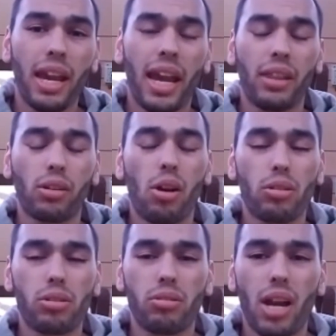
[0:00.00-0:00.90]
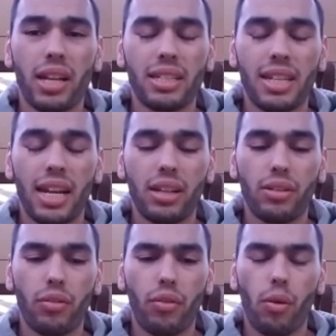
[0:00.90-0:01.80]
and they're also not intended
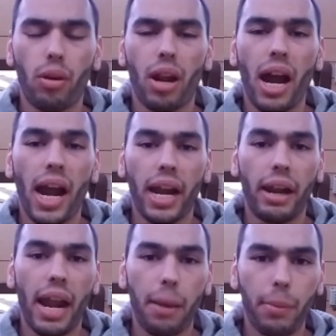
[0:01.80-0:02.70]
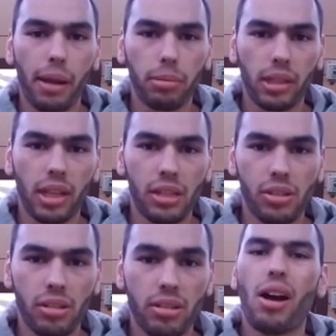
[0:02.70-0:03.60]
for higher amp
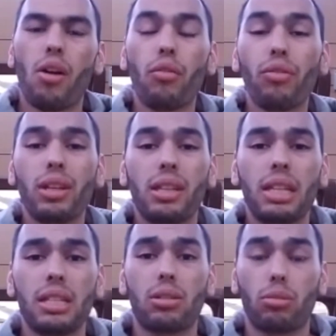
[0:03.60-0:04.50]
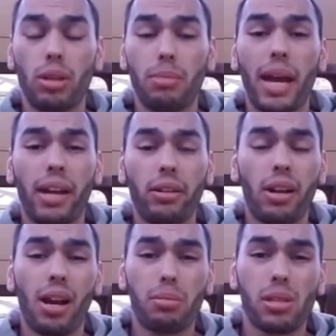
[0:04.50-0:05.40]
applications. Hopefully these 3 battery
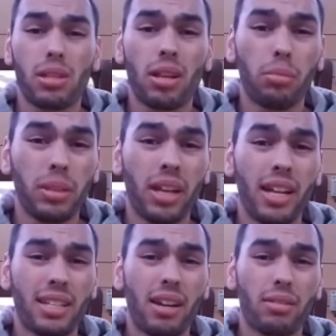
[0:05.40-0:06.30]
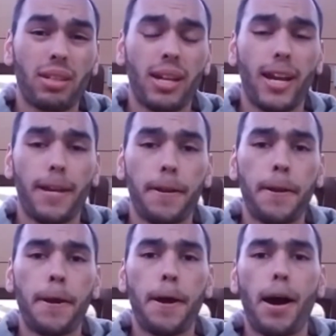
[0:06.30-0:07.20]
options help you guys out today.
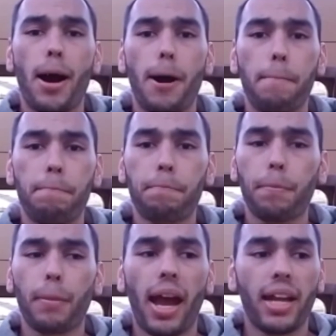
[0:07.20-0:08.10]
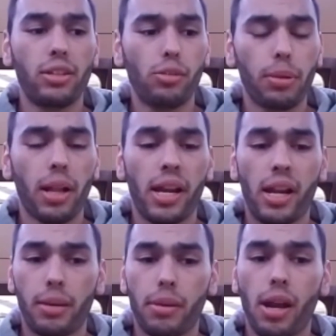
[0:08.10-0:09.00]
I do plan
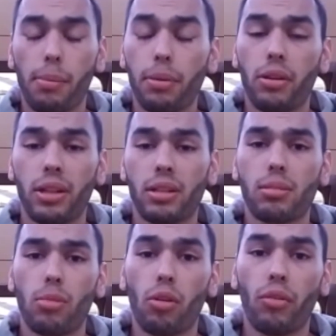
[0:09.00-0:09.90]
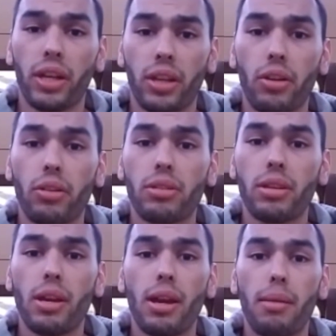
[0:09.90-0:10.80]
on uploading some more videos,
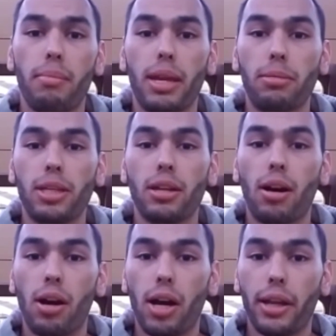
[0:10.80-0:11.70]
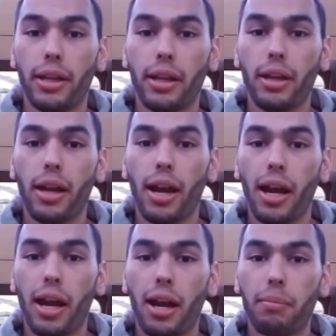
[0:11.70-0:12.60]
maybe on
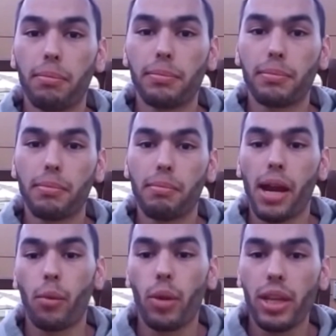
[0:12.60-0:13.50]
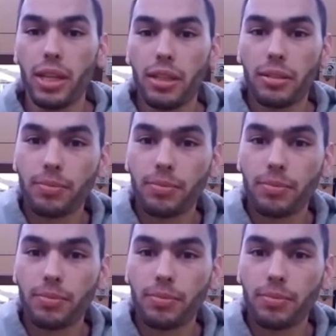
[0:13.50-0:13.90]
my Wii.